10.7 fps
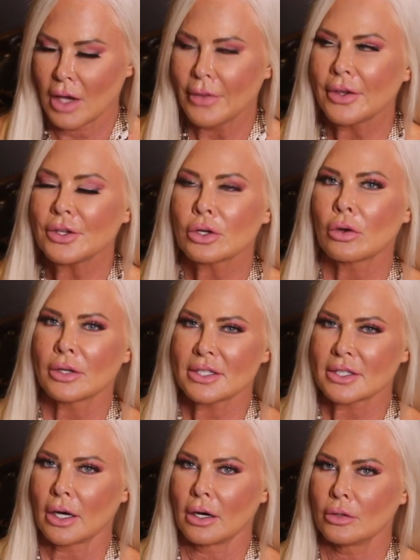I think you're only
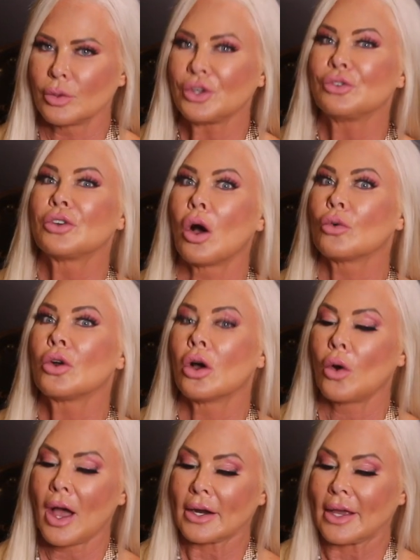scared when you don't
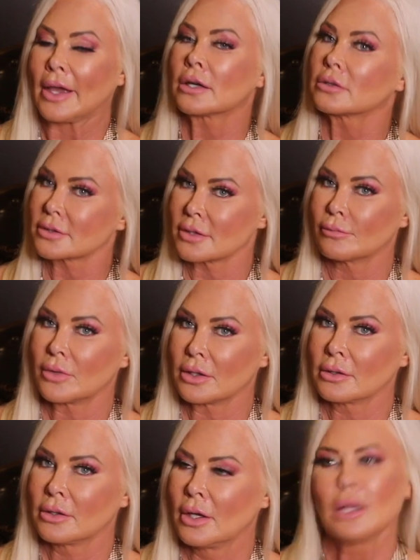know how to handle
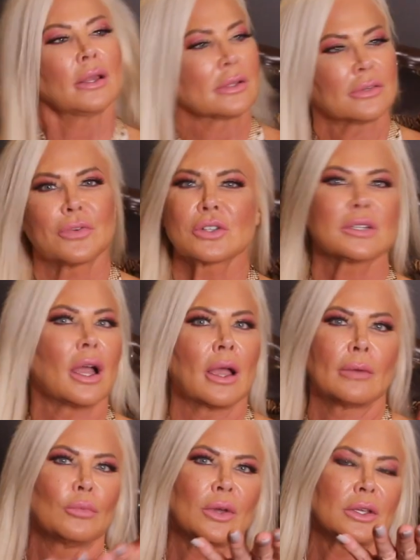something. Like the first
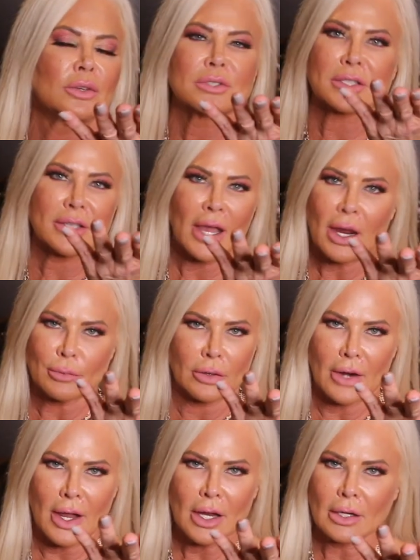time we used this camera,
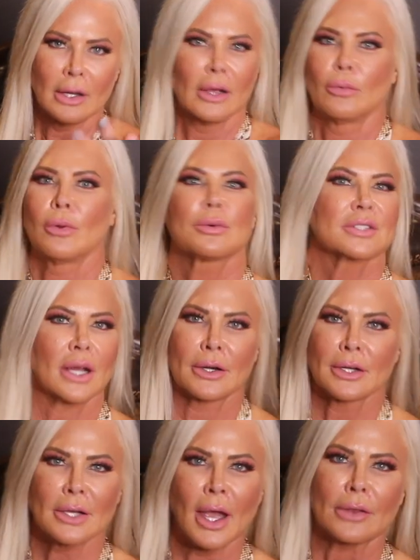right? We were scared
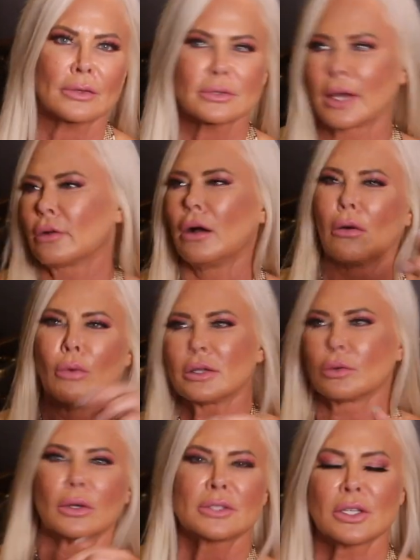to death. It was like, oh,
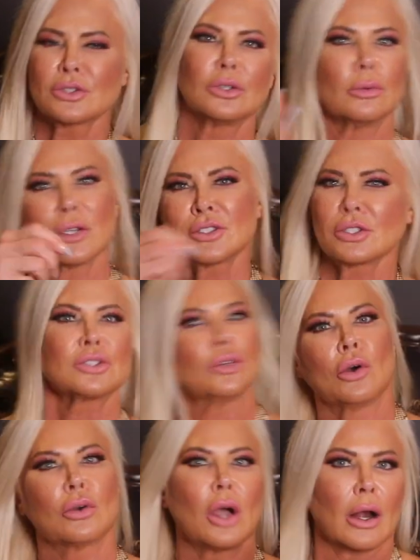what's this do? What's this
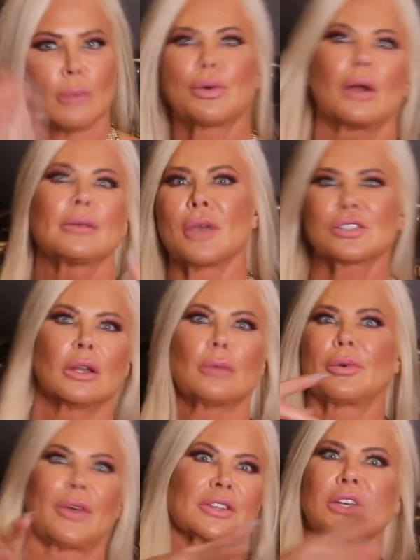do? Oh God, I'll probably mess it up
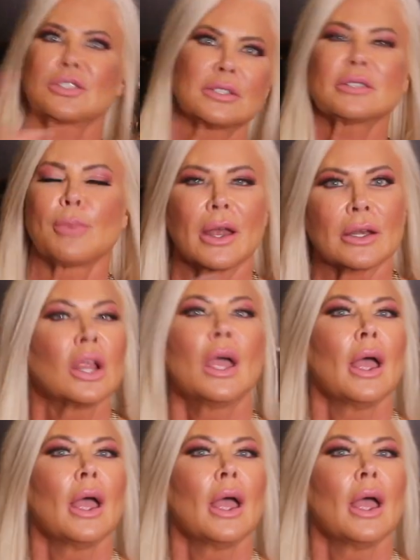if I touch this button.